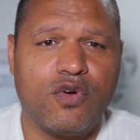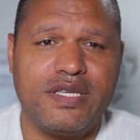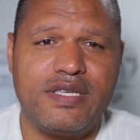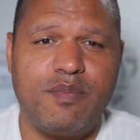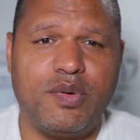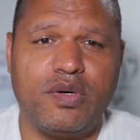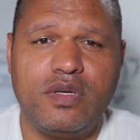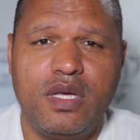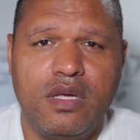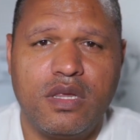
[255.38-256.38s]
For example,
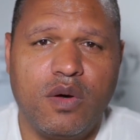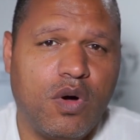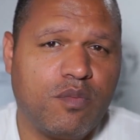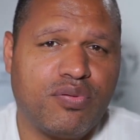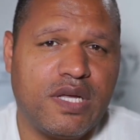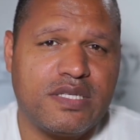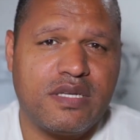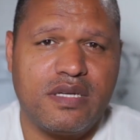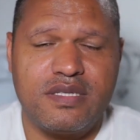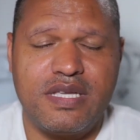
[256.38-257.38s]
the
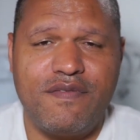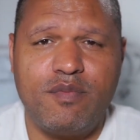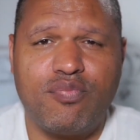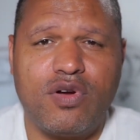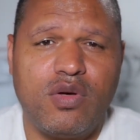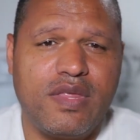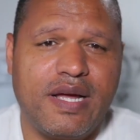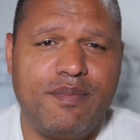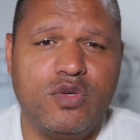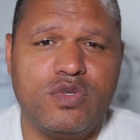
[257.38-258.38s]
OnePlus 7 Pro
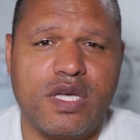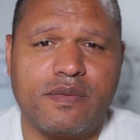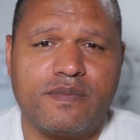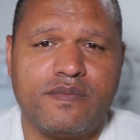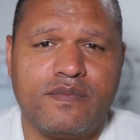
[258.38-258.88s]
that I'm using.